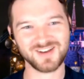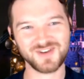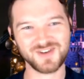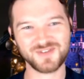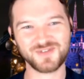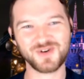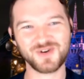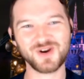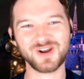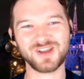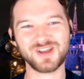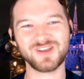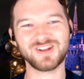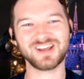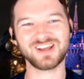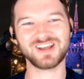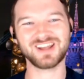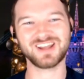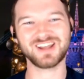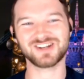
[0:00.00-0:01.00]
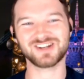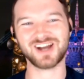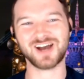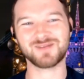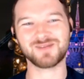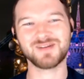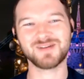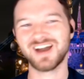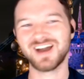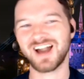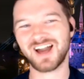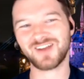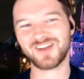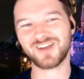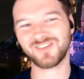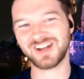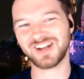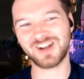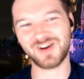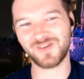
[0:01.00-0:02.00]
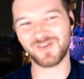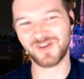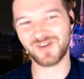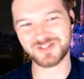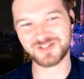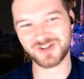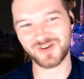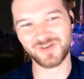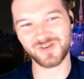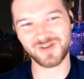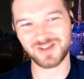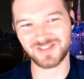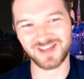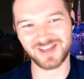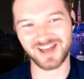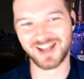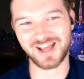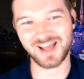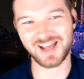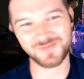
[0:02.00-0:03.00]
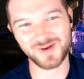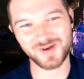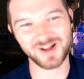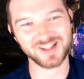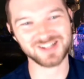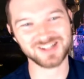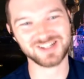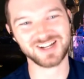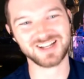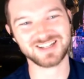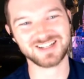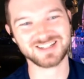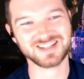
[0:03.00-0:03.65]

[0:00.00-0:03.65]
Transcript: for you to get a job. I don't really know where I was going with that. I apologize.